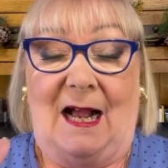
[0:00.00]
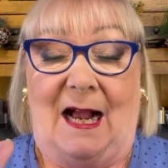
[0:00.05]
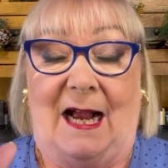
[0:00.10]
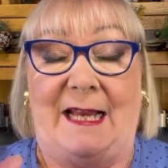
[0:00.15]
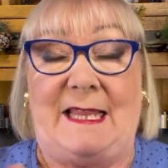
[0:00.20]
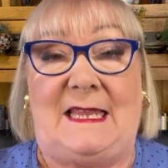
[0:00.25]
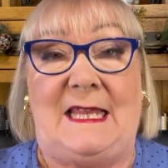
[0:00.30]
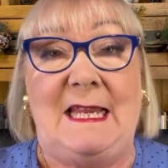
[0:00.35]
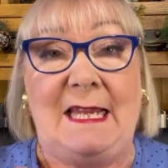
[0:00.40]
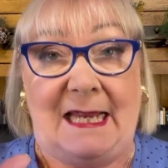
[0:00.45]
I
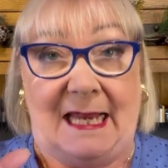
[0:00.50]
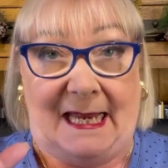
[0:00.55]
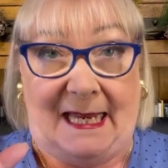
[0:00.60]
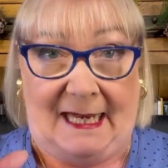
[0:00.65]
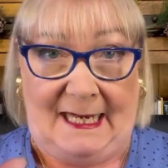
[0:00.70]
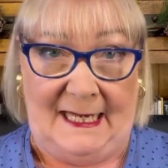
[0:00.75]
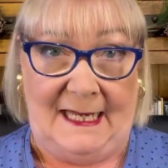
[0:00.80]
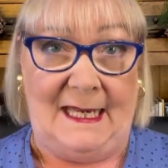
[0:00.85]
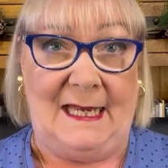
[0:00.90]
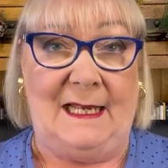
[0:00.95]
think
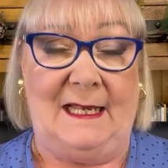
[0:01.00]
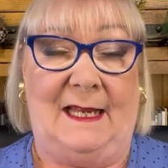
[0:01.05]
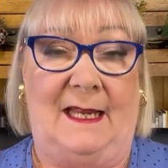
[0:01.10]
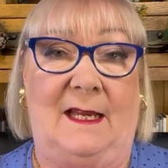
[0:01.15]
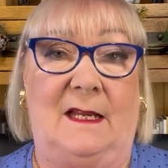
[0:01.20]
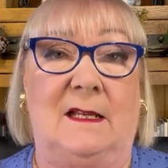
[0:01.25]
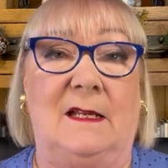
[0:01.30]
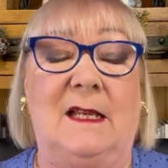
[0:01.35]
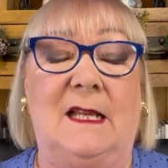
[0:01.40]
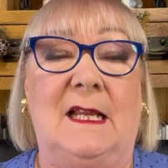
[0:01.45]

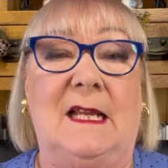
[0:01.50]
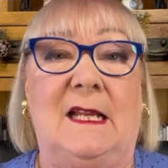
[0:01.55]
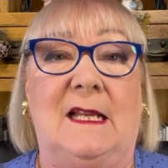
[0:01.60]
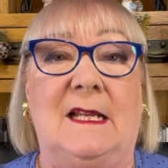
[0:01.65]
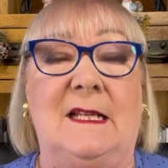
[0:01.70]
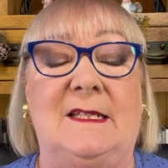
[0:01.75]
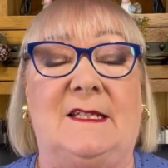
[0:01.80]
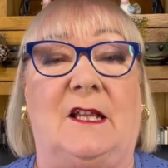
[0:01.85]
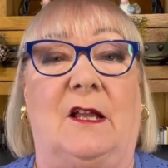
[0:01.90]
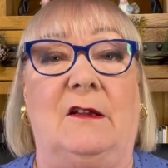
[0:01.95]
healing
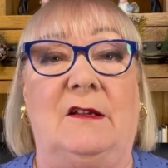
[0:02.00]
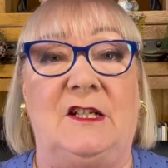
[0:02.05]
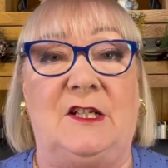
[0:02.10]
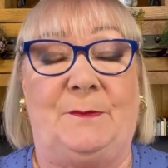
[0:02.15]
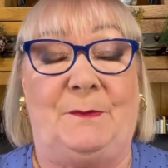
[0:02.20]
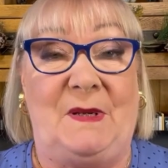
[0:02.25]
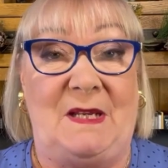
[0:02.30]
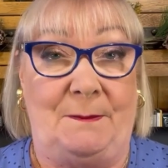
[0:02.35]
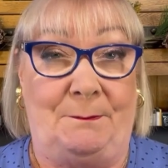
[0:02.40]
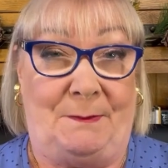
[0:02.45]
is going to
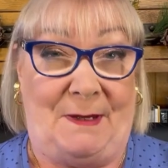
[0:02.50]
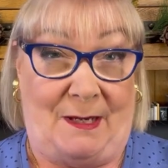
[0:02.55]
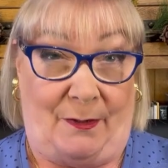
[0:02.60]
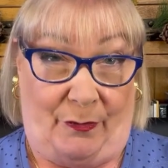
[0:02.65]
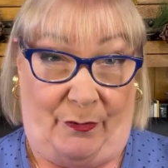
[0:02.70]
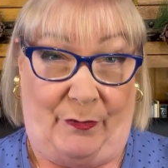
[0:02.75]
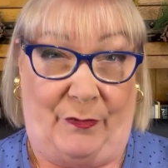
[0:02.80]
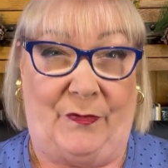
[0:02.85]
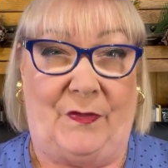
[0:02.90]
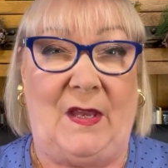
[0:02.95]
be a big
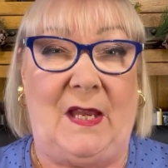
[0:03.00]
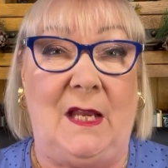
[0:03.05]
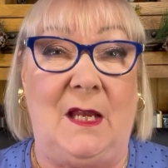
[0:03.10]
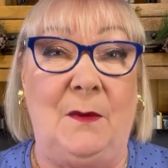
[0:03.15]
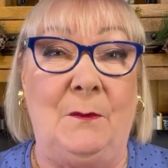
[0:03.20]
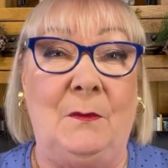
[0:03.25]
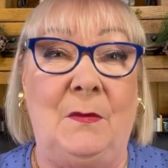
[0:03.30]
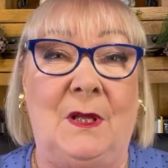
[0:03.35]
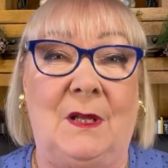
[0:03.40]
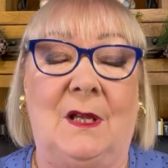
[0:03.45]

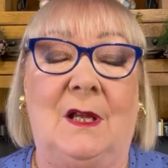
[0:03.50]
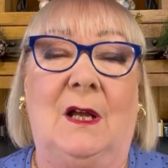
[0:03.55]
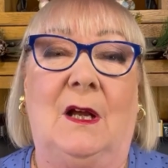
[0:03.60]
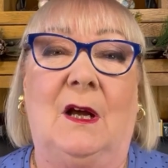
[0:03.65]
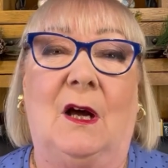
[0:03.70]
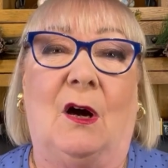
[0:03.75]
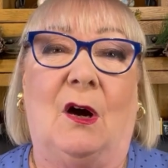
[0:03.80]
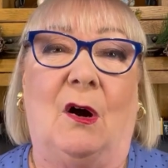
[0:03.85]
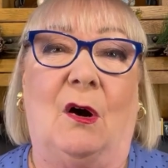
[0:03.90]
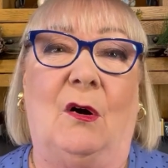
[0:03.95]
theme
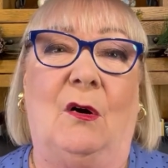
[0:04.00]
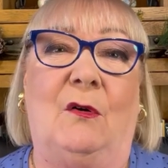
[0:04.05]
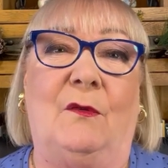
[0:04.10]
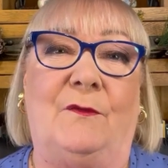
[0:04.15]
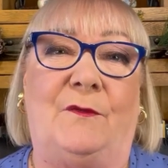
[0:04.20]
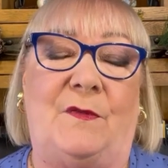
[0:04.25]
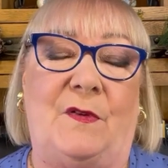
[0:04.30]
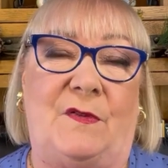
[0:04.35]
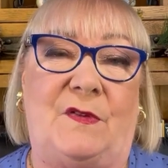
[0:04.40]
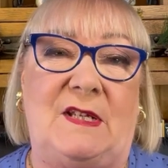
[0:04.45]

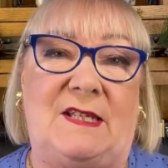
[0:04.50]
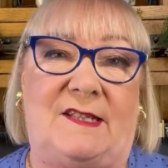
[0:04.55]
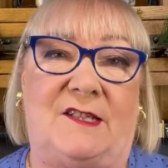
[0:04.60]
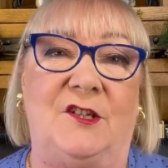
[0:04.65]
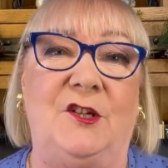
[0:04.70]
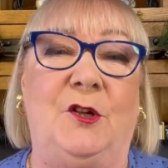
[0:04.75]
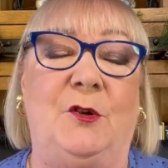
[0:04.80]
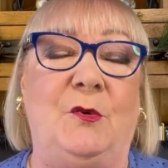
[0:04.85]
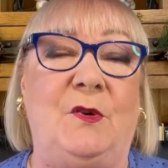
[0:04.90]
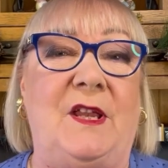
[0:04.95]
of this
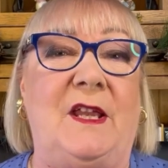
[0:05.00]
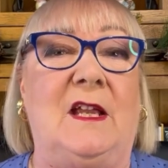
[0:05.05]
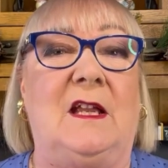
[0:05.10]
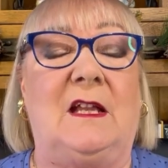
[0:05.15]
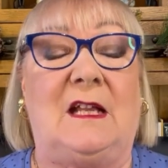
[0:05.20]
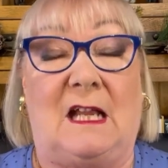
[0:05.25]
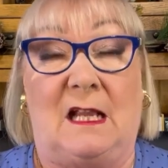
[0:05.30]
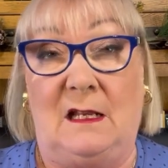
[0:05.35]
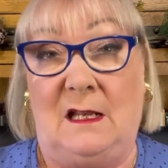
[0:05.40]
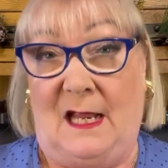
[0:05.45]
new year
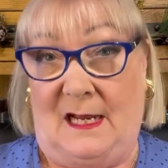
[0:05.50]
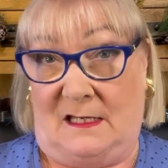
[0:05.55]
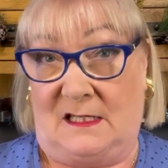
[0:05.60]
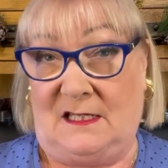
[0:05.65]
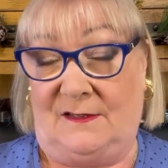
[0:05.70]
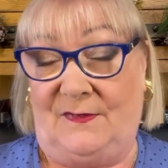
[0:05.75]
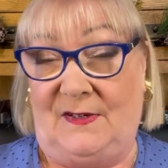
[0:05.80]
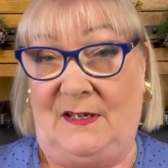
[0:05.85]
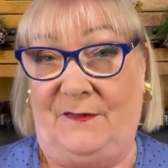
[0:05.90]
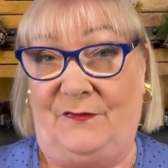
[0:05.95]

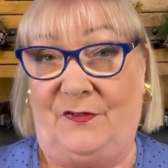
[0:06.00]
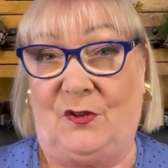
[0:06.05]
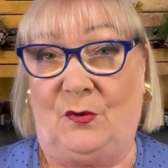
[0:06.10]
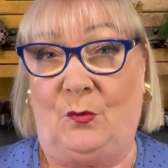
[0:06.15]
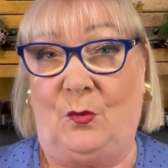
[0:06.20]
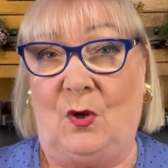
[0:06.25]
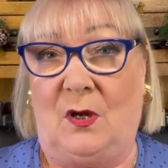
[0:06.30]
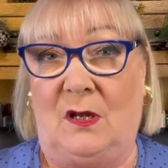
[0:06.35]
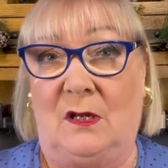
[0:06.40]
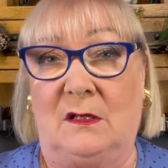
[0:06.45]
collectively for the
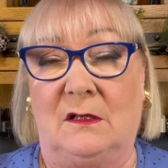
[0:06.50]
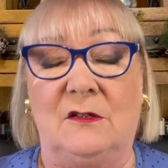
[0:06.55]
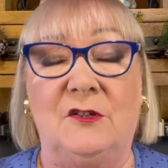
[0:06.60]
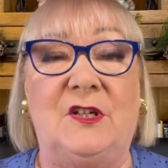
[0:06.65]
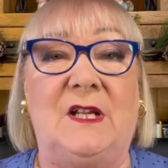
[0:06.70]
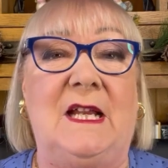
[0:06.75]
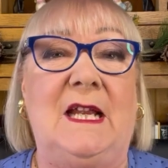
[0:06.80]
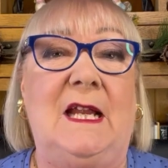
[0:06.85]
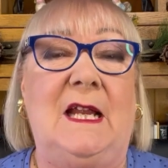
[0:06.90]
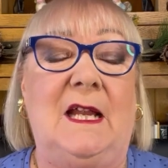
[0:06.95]

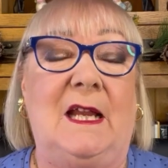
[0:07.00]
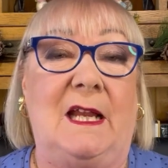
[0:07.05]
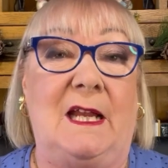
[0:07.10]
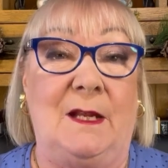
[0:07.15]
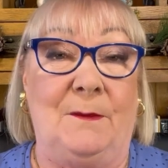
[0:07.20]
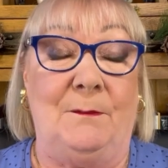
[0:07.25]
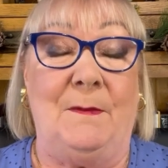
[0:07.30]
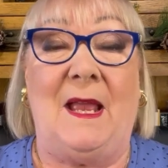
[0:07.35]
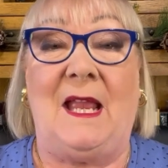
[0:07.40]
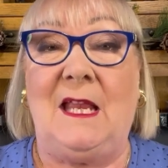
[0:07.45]
world.
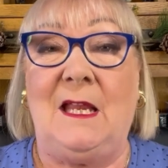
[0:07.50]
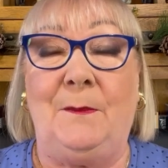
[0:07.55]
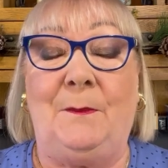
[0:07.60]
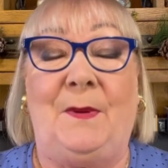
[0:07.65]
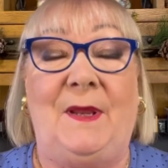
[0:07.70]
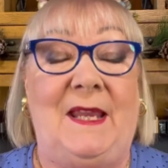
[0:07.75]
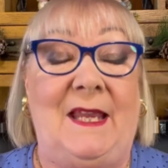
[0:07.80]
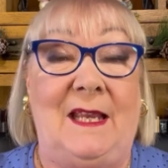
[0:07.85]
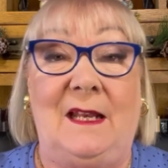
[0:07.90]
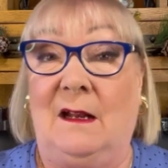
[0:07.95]
It may
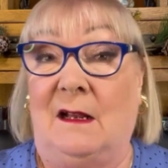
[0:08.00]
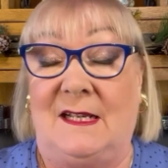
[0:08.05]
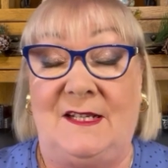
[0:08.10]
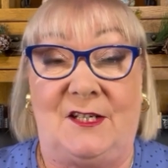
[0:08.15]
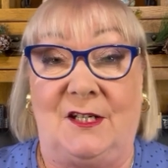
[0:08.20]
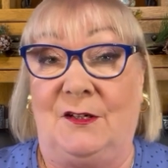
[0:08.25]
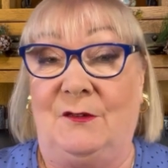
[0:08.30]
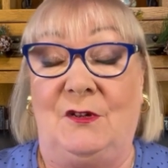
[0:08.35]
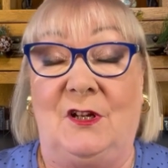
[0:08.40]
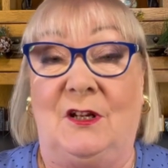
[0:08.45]
be, and I
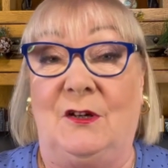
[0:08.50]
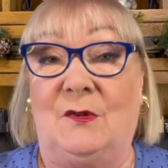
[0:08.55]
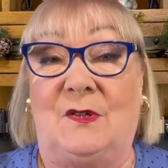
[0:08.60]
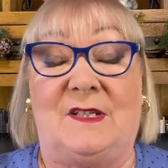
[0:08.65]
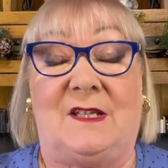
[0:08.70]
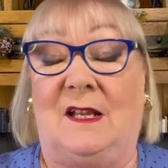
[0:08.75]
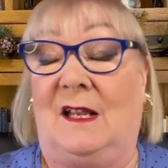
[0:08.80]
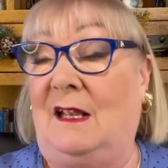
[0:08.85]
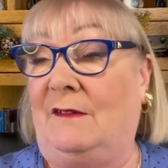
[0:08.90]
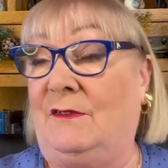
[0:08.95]
don't know
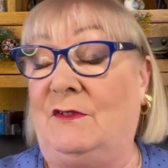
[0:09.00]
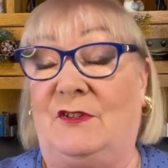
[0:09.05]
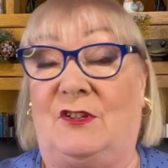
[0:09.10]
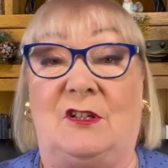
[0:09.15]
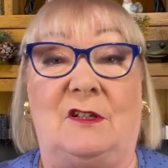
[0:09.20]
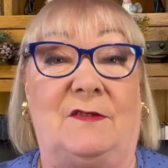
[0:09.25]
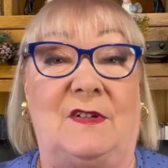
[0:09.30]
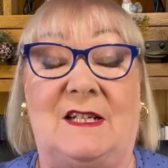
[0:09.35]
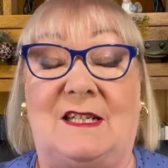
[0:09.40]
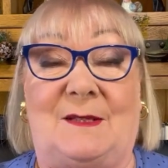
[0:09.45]
because I haven't
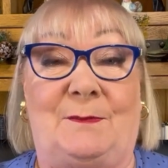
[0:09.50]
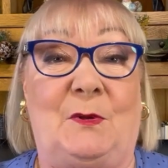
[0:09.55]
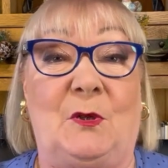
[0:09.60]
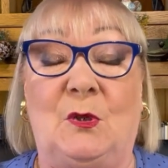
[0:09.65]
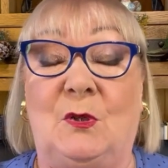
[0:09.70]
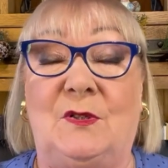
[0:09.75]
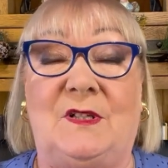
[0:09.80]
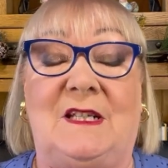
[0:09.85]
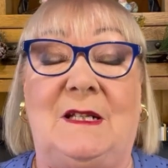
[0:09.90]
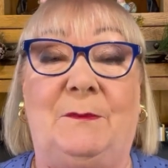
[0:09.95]
sort of
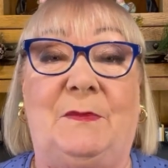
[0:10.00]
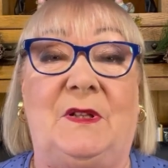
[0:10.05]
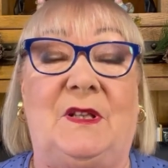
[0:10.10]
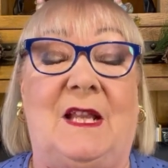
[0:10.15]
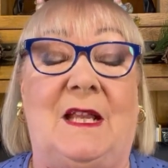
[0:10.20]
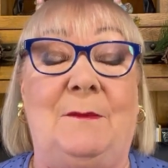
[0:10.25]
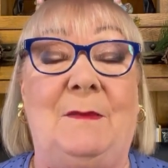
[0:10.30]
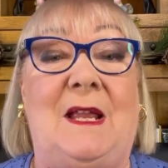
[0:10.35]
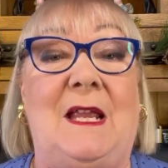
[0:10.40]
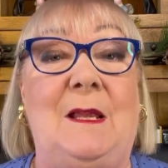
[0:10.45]
explored it, but
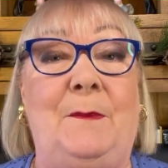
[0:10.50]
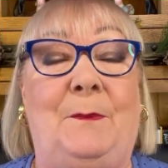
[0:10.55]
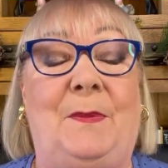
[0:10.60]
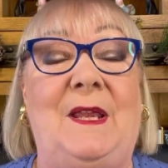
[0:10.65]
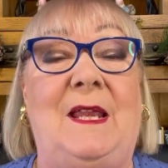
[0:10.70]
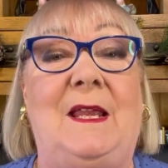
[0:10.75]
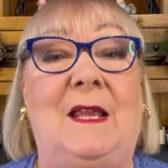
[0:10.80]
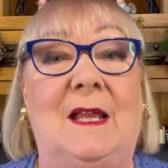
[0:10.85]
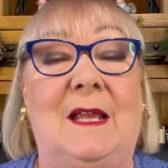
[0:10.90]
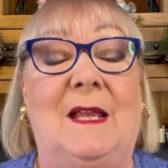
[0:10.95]
there may
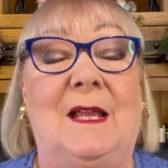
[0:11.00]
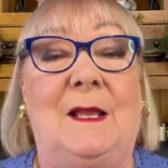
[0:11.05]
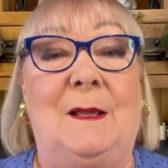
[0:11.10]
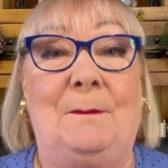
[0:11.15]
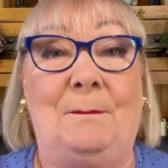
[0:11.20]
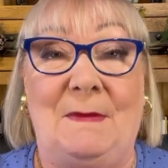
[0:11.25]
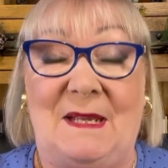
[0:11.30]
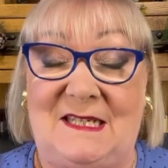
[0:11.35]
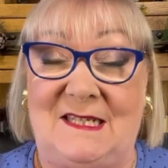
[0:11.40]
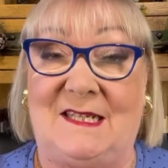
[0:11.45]
be
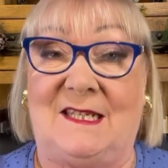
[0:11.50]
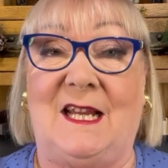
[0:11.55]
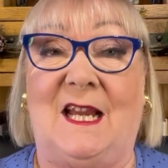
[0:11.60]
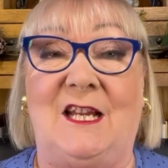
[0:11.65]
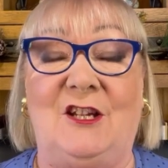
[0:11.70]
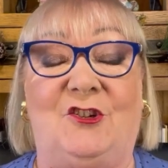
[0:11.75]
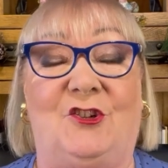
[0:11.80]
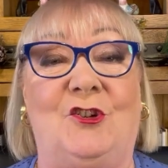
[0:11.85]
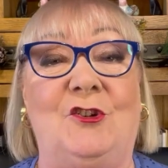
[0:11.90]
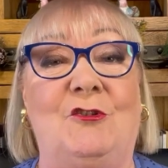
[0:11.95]

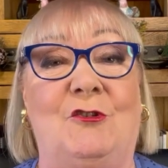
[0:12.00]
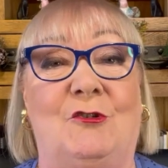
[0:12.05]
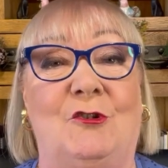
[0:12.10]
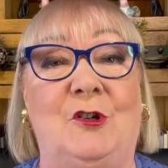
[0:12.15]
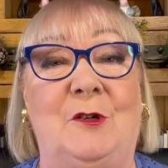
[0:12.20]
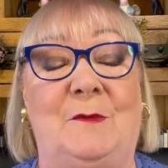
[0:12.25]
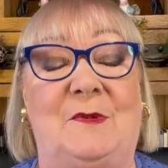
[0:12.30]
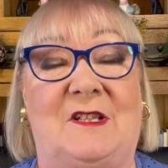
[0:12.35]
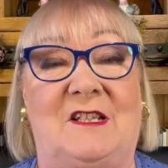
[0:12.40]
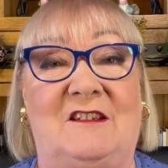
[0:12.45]
meditation
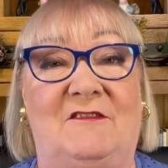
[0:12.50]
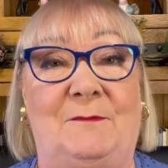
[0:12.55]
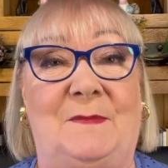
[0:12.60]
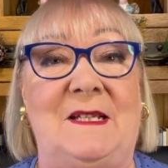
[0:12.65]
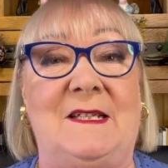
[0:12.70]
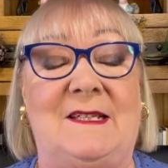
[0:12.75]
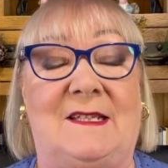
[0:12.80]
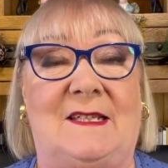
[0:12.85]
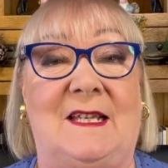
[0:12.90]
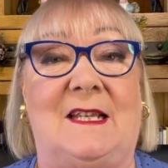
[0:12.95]
groups that have
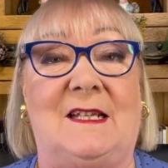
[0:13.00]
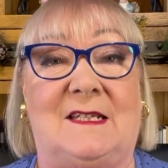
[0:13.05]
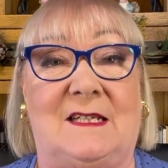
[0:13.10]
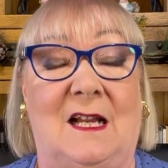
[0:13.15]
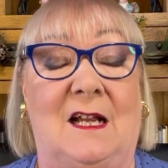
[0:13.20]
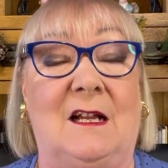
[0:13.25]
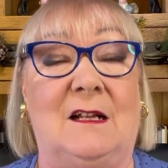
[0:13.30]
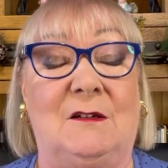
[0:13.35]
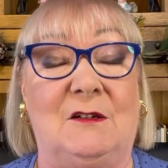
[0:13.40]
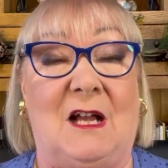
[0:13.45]
been set
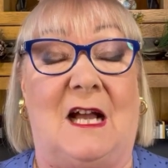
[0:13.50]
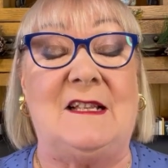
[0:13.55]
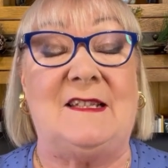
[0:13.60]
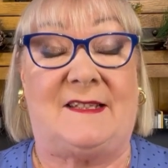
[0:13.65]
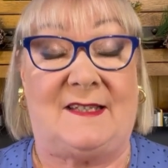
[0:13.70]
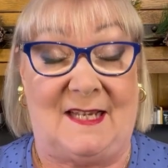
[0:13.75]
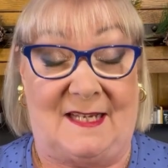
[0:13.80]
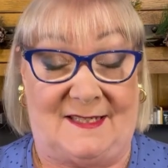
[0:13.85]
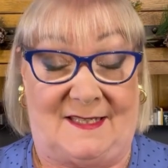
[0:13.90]
up